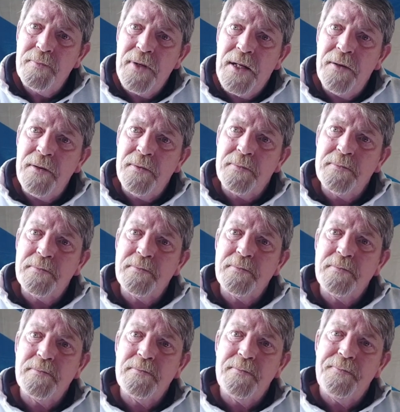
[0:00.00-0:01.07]
You know,
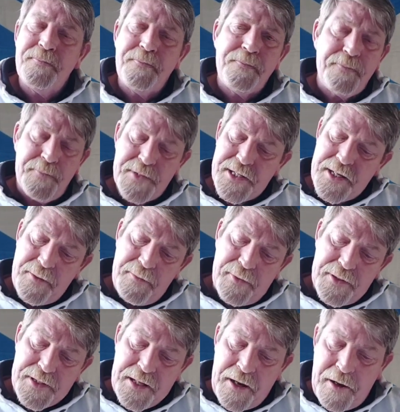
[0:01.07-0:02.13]
simple
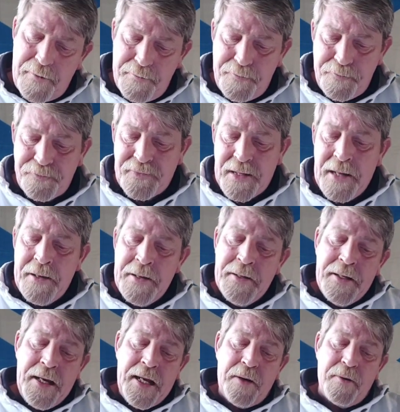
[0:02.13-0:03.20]
as that.
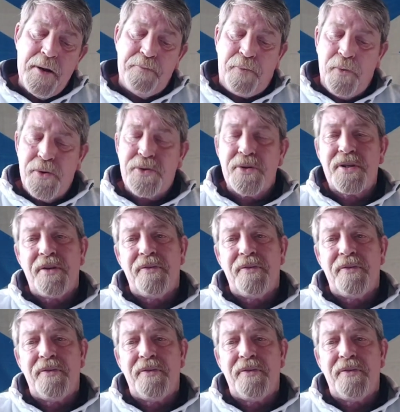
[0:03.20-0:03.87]
Anyway, Bojo's